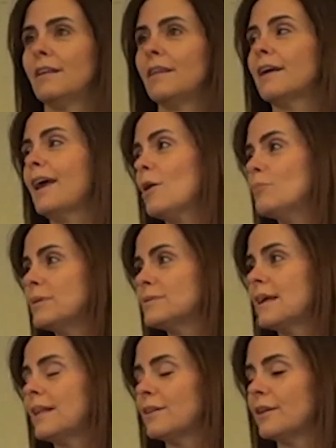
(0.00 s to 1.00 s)
the campus
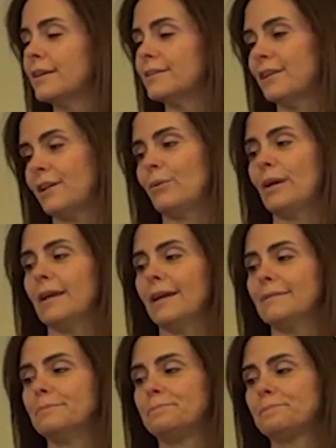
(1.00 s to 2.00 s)
that they're continuing
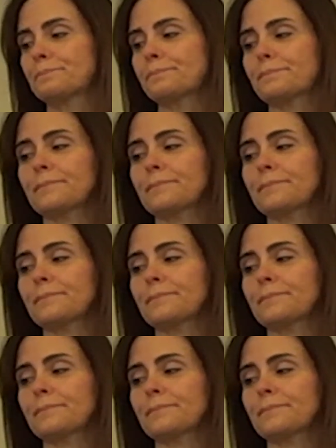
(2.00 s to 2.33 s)
at.